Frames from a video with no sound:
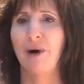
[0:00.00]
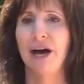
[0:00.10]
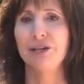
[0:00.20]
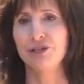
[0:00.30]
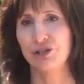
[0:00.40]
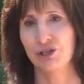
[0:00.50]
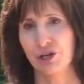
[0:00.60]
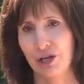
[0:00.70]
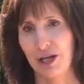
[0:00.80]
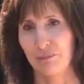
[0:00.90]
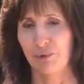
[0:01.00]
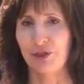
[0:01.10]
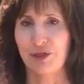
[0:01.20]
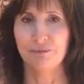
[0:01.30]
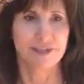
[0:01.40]
bunch and
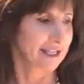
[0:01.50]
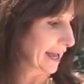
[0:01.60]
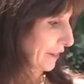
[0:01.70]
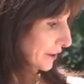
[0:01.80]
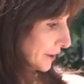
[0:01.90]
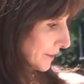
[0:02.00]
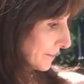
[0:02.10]
put them together,